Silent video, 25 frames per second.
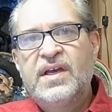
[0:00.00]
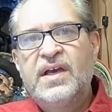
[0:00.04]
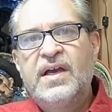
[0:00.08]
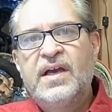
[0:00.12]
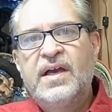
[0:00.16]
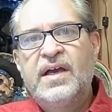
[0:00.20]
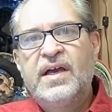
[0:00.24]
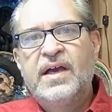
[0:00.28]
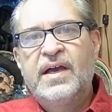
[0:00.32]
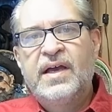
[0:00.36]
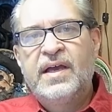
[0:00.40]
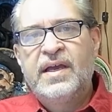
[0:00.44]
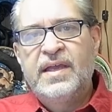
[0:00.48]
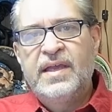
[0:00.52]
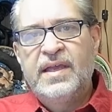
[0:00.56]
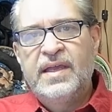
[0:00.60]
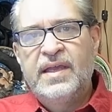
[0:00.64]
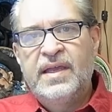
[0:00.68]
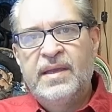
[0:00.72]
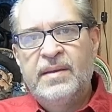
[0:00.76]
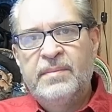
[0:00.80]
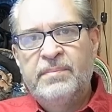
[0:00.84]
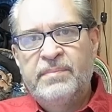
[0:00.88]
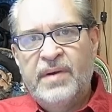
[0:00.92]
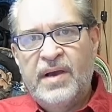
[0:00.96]
I
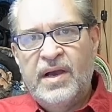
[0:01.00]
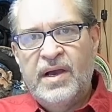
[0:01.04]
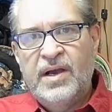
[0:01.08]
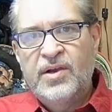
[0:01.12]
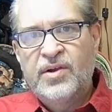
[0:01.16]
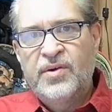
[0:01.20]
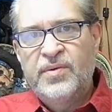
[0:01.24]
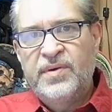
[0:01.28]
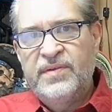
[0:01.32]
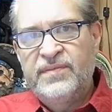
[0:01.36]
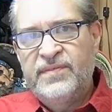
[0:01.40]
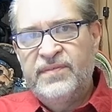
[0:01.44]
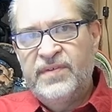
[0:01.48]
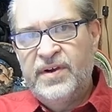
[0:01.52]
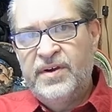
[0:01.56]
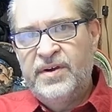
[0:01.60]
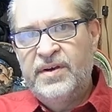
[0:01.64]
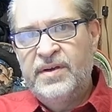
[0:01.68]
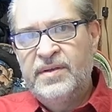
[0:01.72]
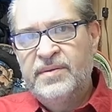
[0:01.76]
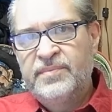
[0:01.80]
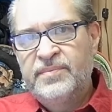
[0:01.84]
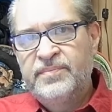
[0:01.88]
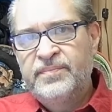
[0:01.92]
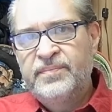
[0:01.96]
am Paco Rivera.
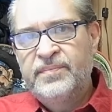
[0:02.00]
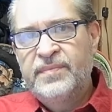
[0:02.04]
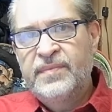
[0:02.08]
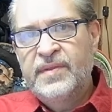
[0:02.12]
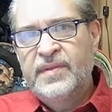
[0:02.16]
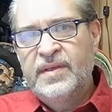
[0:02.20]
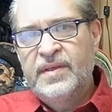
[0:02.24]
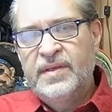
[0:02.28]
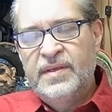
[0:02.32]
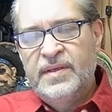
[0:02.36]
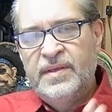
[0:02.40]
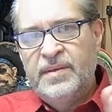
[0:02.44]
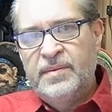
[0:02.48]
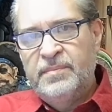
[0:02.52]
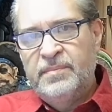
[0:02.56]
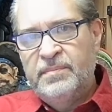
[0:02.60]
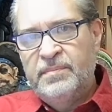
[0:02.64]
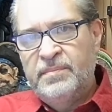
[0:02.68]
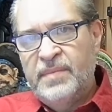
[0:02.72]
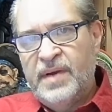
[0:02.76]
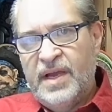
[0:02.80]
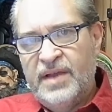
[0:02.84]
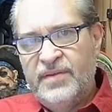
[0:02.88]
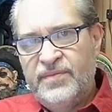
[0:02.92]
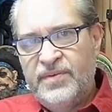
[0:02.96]

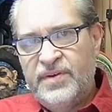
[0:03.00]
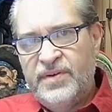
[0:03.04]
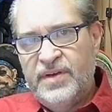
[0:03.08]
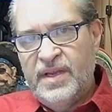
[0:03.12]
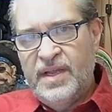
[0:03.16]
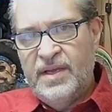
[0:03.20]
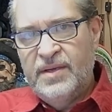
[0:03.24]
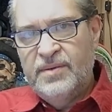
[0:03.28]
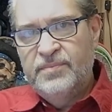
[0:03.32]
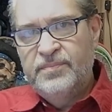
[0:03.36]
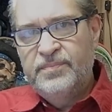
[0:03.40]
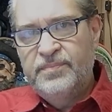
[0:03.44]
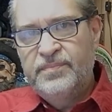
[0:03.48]
Bye for now.